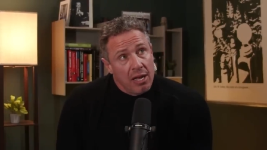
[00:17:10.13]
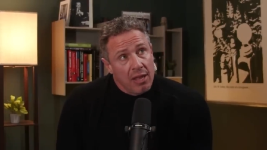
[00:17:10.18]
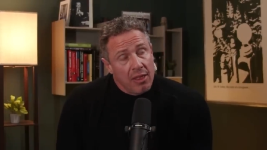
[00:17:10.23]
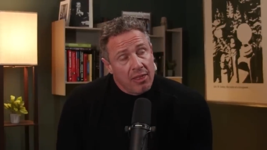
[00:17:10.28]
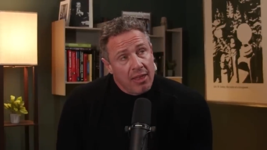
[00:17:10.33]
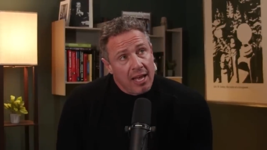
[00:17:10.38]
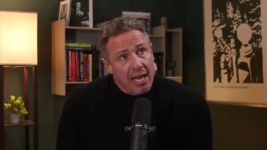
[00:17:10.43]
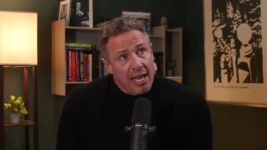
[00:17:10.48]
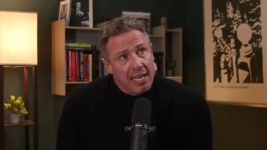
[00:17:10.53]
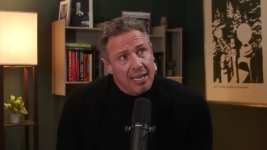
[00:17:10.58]

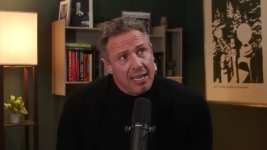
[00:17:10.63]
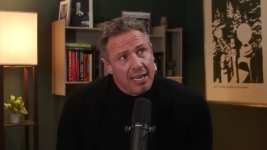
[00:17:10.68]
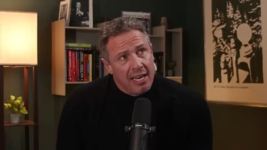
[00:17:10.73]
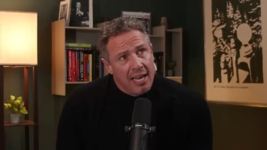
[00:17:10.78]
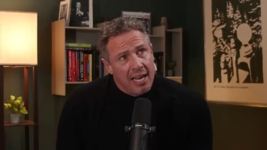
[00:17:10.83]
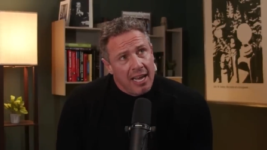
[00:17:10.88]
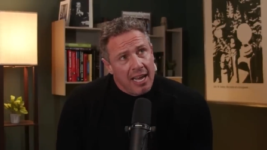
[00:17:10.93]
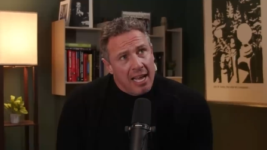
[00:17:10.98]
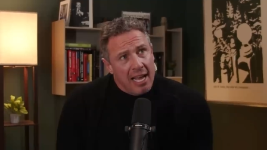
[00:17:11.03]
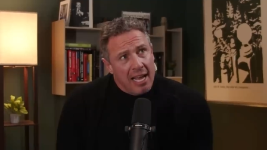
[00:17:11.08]
that
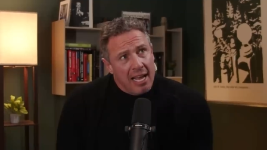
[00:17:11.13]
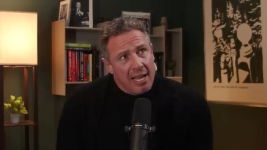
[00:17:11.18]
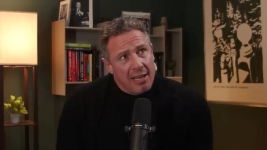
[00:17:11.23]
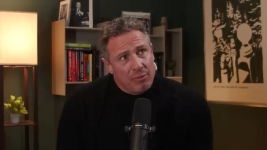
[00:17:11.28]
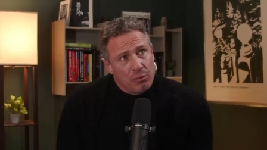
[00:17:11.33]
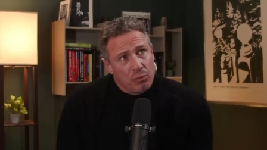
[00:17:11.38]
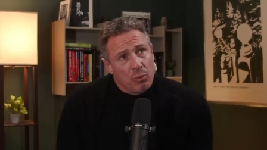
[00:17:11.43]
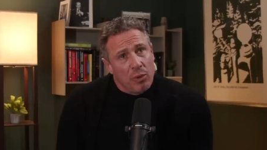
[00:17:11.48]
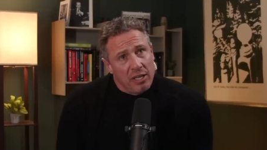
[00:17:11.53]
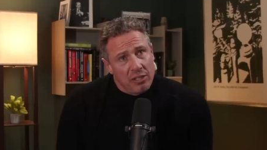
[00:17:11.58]

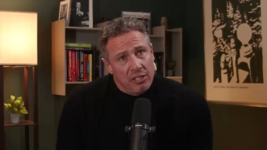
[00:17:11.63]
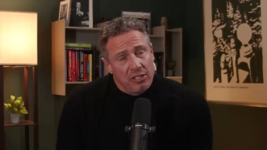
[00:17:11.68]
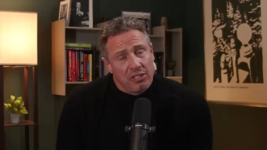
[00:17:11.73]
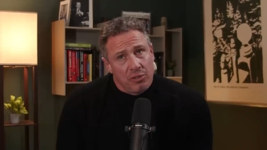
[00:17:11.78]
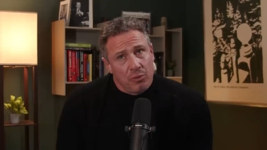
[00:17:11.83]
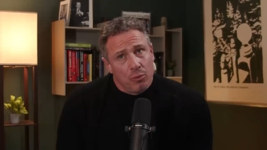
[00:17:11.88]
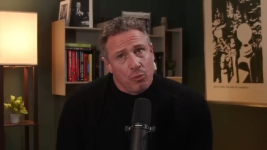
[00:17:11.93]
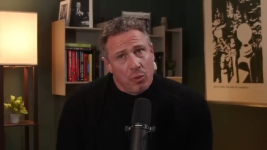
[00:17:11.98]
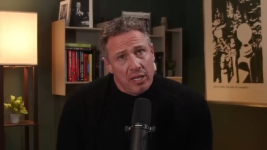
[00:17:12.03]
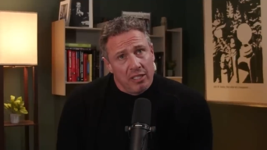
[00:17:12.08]
it
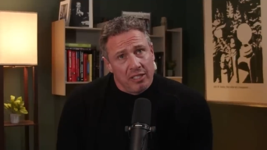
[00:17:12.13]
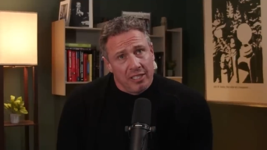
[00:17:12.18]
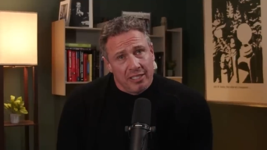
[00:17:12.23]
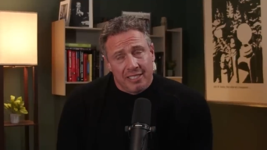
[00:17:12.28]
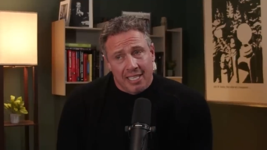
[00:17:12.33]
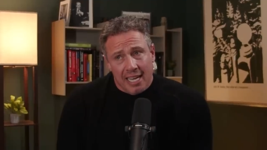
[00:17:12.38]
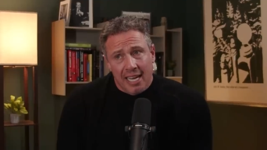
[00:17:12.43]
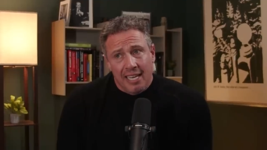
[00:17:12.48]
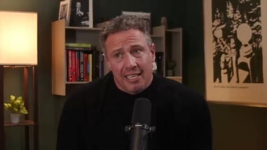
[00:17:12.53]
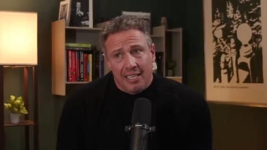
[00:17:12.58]
was
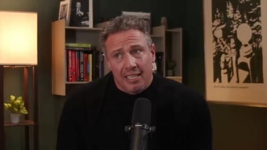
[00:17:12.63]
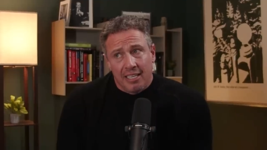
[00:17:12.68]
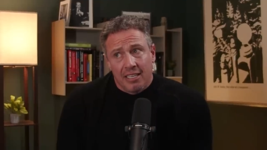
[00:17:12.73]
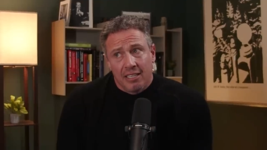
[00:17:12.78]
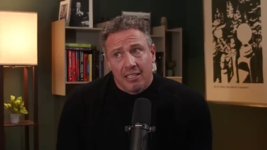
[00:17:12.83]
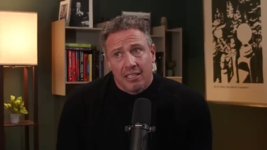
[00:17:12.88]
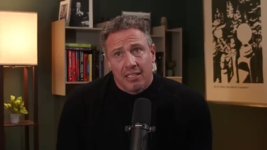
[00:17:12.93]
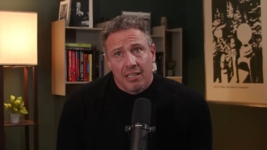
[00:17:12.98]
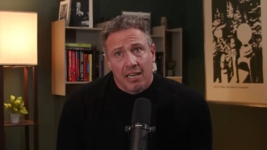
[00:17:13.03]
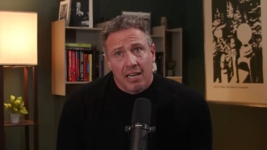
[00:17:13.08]
well-intended,
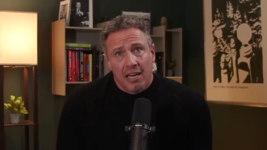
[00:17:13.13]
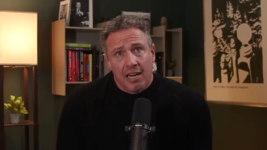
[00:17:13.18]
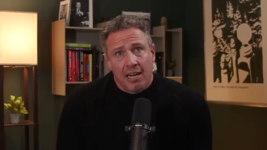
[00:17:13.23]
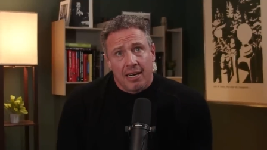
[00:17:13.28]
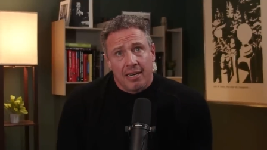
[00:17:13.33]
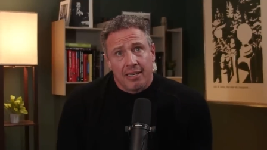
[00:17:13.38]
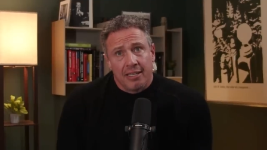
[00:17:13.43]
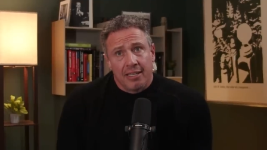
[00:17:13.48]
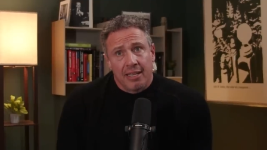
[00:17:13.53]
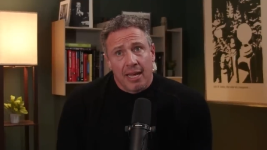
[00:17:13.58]

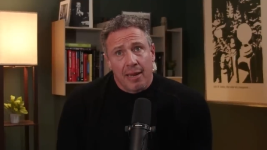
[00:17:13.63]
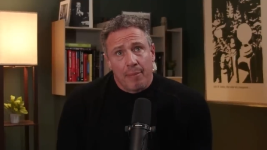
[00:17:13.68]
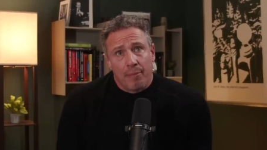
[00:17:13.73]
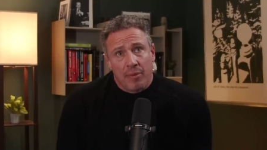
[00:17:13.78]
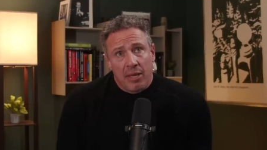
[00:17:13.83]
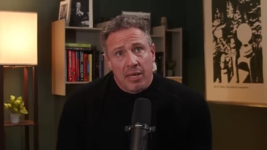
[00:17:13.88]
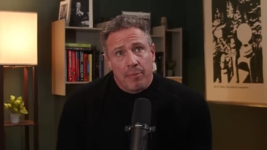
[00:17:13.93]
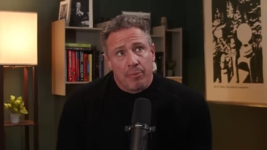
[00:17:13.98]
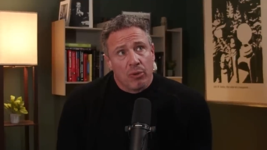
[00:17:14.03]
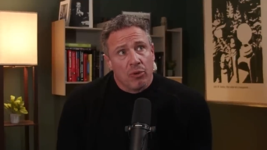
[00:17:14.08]
that
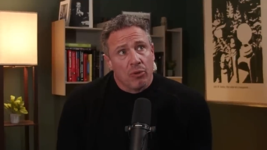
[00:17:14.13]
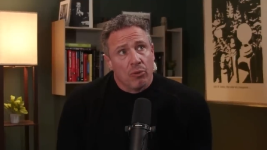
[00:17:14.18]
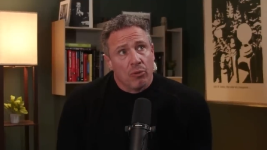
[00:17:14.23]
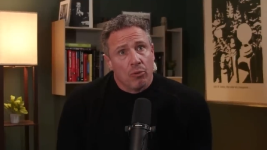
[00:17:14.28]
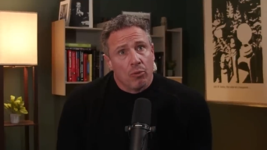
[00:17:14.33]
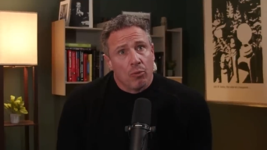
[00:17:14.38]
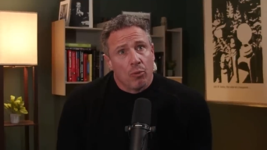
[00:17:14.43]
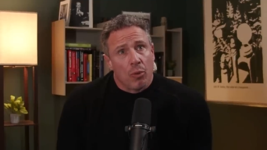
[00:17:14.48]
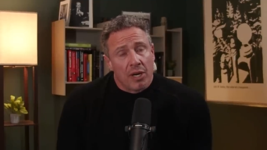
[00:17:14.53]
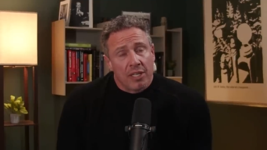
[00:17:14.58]

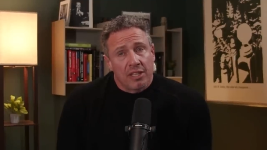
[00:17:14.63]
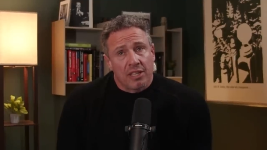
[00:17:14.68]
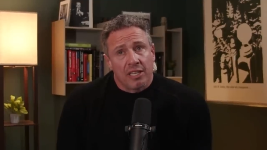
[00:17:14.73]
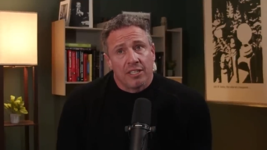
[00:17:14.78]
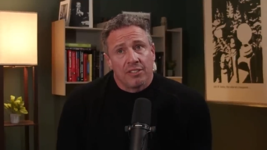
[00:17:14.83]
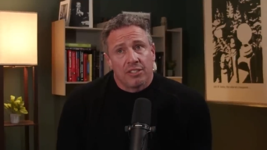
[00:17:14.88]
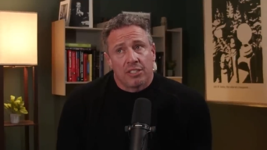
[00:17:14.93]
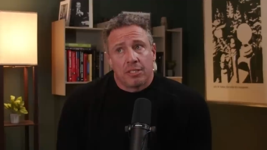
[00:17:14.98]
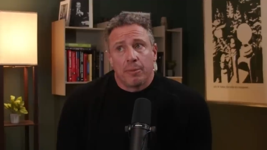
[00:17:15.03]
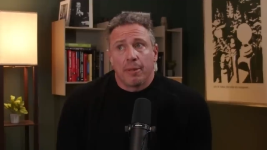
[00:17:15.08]
people want
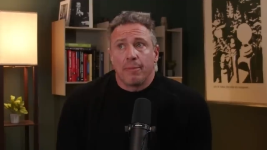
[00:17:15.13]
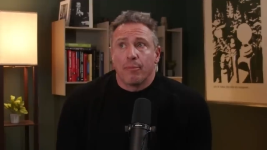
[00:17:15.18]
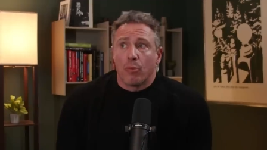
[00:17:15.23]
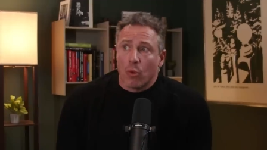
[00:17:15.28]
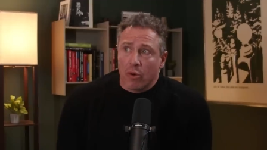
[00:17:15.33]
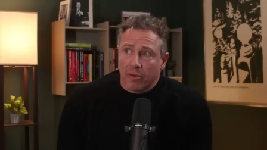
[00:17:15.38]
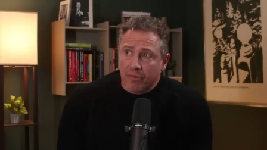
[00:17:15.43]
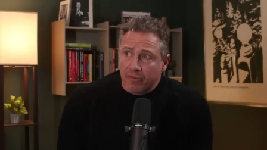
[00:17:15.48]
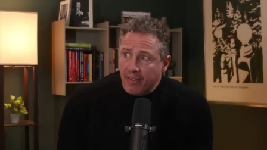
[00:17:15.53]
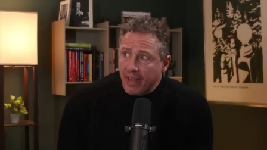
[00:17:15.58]
things to be
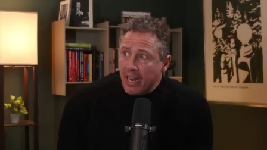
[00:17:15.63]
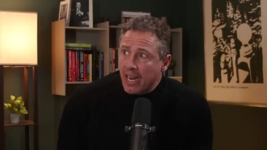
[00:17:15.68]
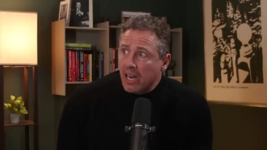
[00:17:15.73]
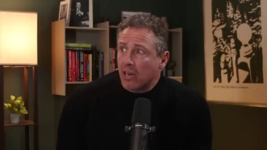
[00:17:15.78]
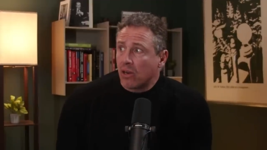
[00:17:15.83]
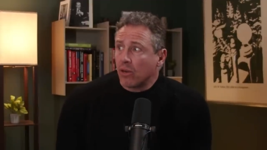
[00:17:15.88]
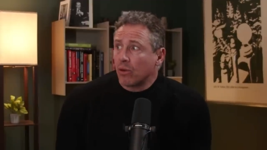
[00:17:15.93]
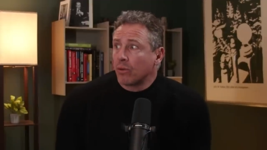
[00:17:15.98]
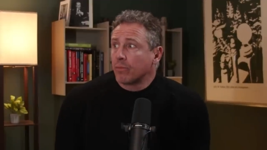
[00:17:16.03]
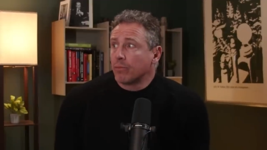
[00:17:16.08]
more
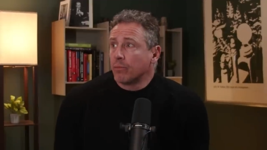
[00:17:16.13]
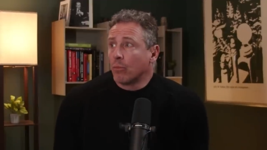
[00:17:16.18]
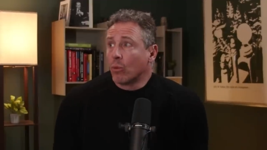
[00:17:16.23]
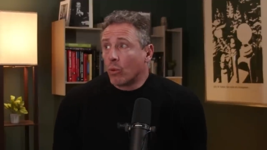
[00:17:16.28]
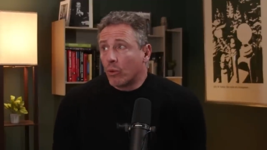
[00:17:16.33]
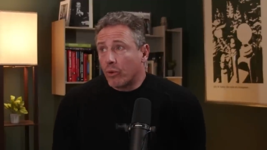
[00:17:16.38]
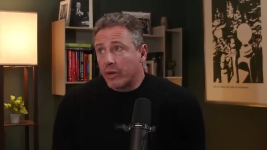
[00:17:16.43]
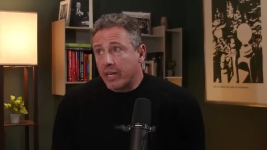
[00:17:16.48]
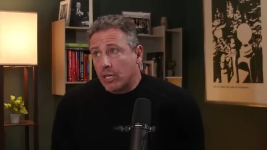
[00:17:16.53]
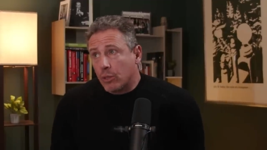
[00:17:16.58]
fair,
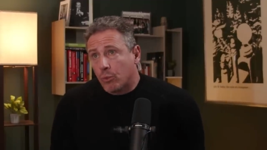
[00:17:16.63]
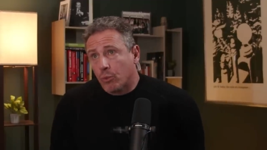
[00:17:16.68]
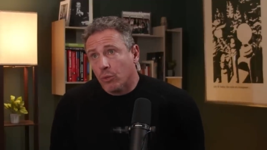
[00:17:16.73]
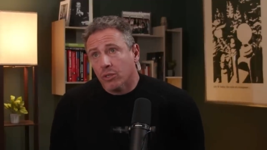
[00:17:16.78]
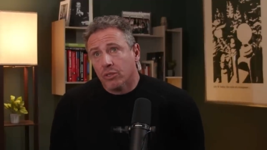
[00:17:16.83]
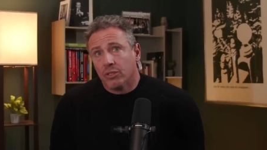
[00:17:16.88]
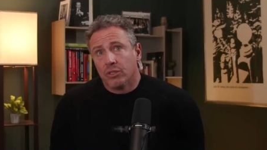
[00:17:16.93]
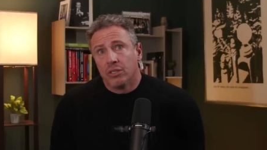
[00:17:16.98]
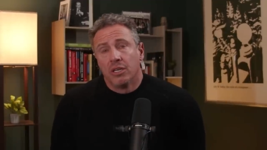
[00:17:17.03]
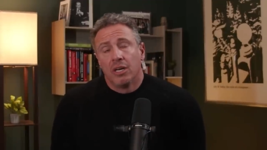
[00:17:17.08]
more
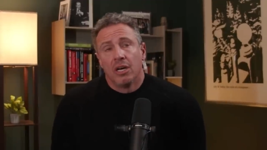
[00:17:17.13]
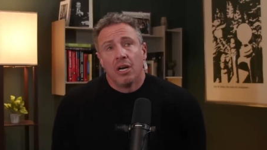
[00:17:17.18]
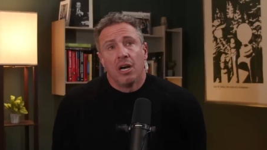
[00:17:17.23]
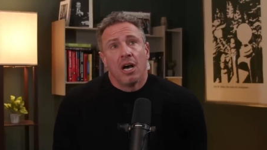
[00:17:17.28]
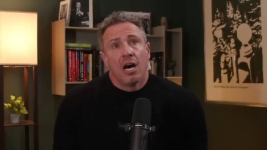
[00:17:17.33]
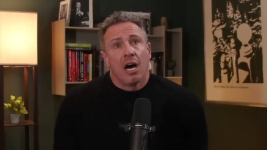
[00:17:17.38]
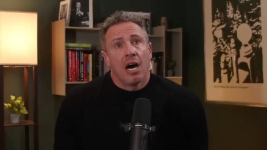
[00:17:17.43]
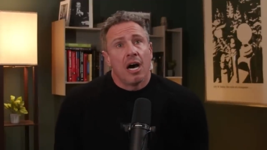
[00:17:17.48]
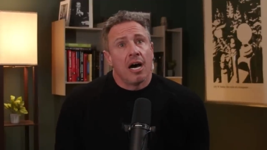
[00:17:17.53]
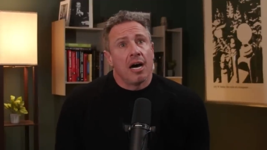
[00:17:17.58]
equal,
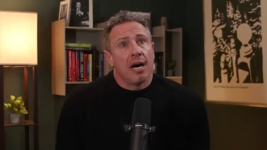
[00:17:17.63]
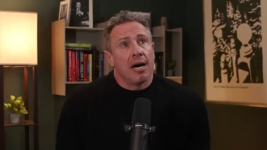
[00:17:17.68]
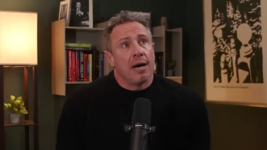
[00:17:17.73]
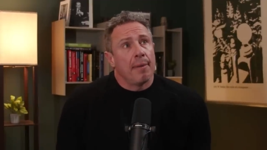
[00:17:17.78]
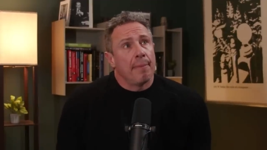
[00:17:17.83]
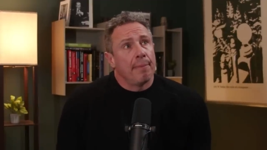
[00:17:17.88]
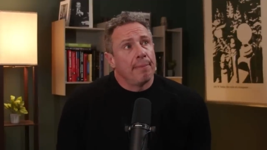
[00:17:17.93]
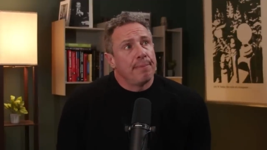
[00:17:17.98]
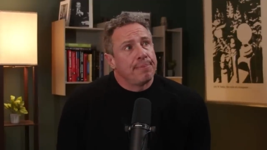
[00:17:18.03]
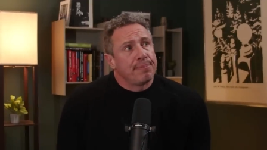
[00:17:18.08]

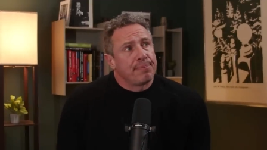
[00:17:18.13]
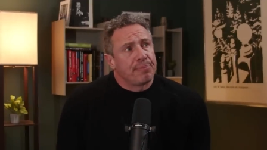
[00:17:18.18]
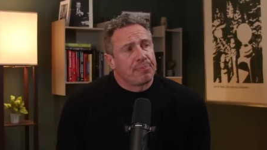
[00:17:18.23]
that